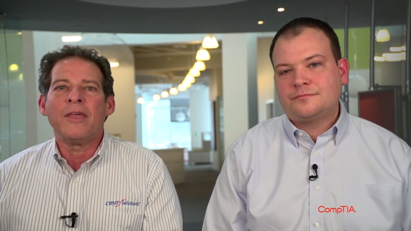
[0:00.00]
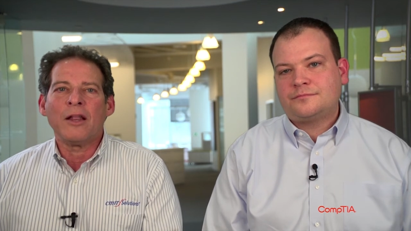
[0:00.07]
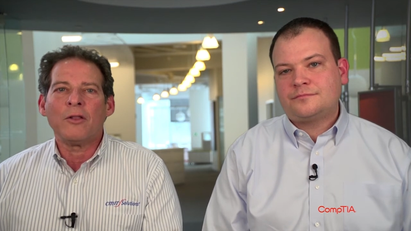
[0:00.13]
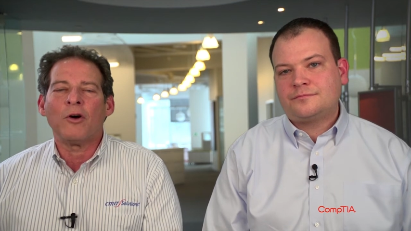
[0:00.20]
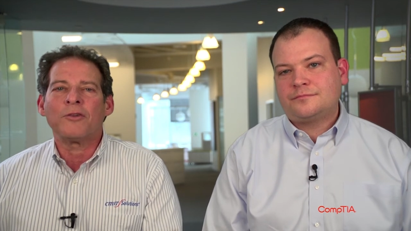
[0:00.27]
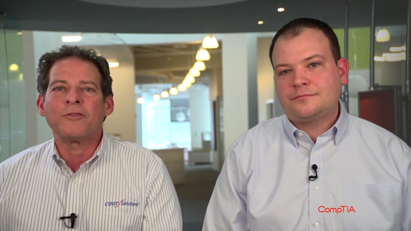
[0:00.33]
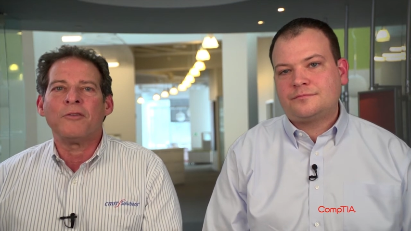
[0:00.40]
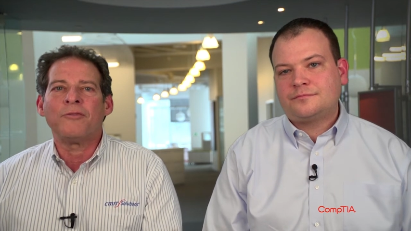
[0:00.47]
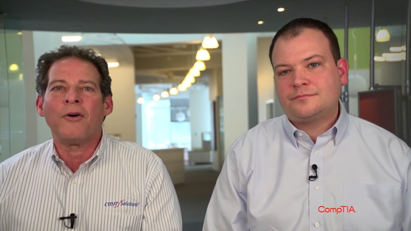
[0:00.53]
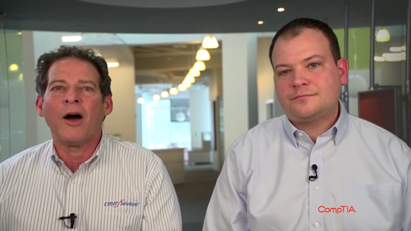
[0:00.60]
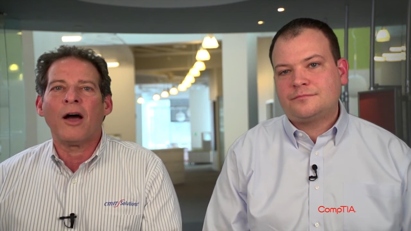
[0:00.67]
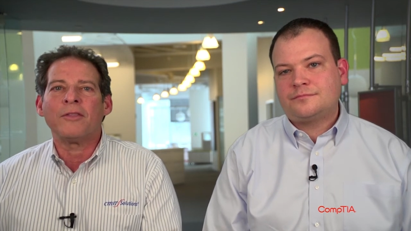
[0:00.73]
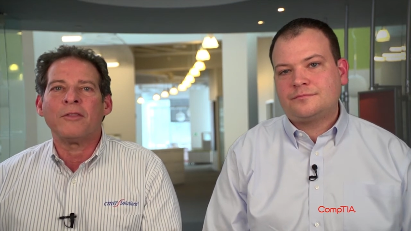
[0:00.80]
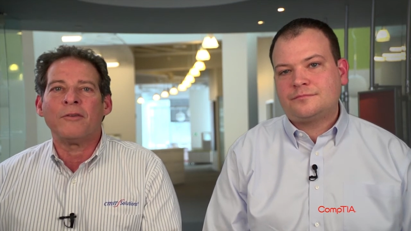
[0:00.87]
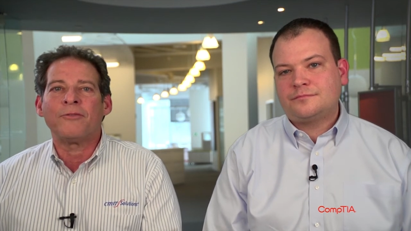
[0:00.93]
Speaker 1: they lost the
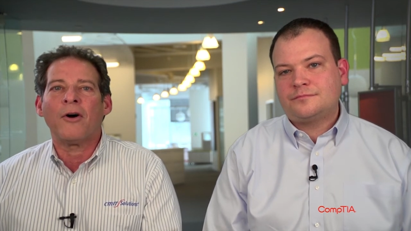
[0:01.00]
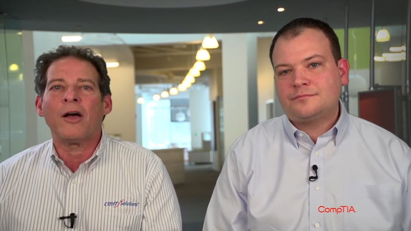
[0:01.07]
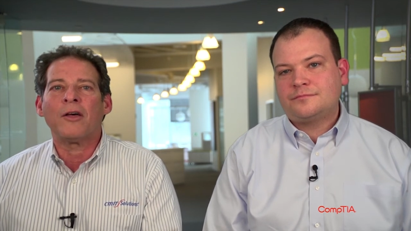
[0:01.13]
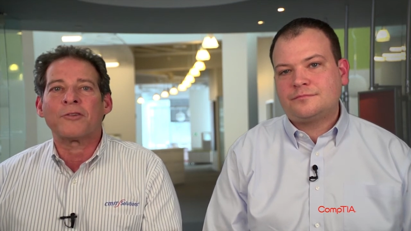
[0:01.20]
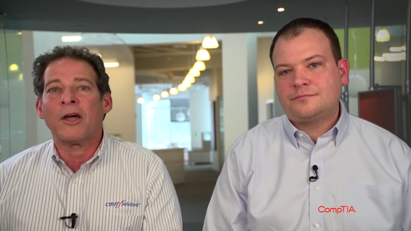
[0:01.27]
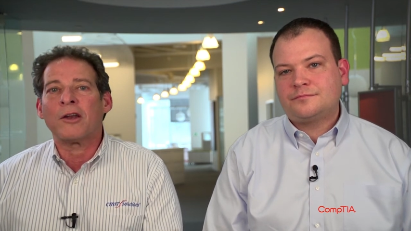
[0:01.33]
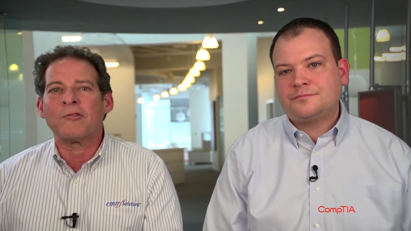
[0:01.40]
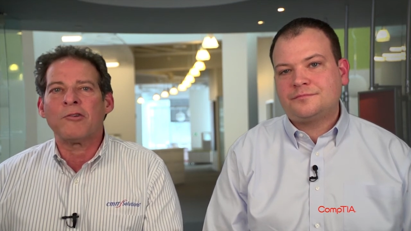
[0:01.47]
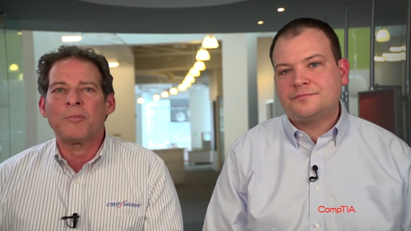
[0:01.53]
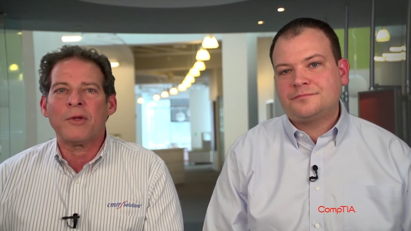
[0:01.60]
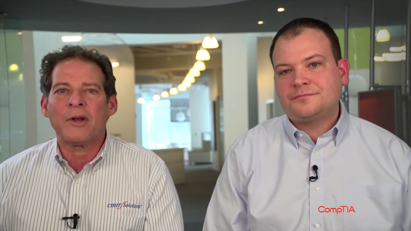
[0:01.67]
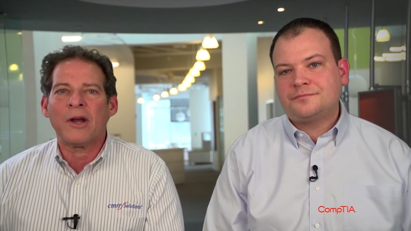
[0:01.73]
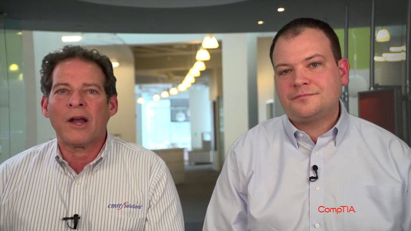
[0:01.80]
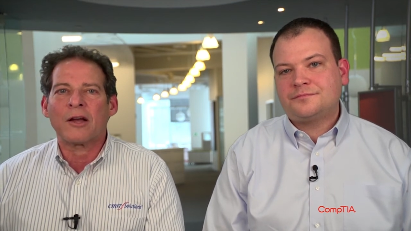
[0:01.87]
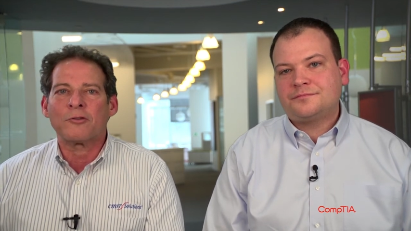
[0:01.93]
file. The files got
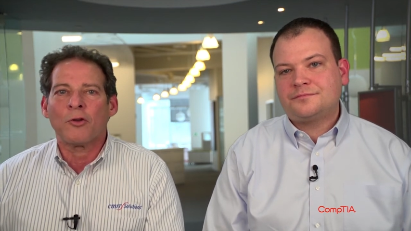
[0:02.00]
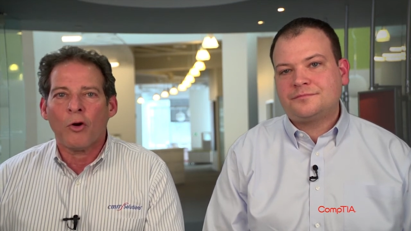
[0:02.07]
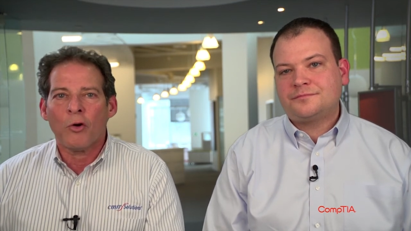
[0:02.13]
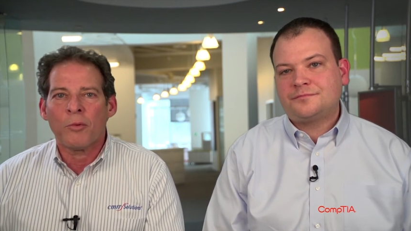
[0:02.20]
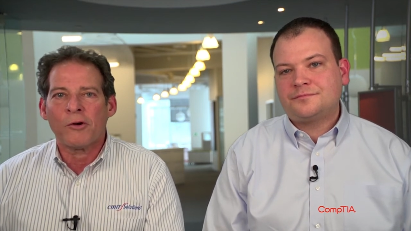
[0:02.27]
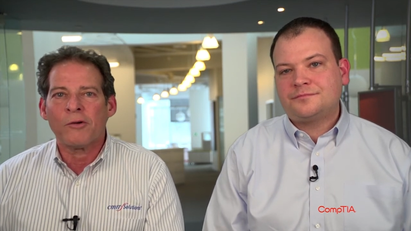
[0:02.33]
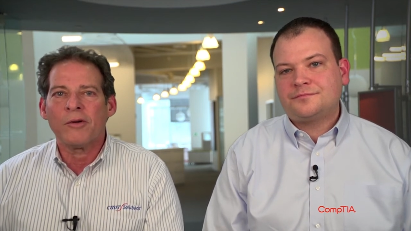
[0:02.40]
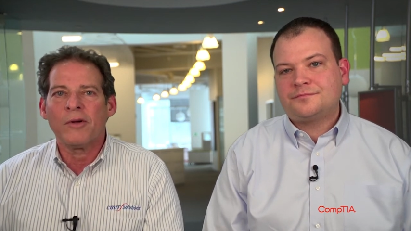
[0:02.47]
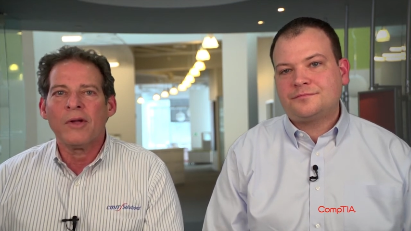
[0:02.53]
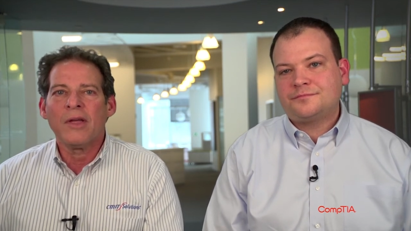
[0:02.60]
encrypted in October,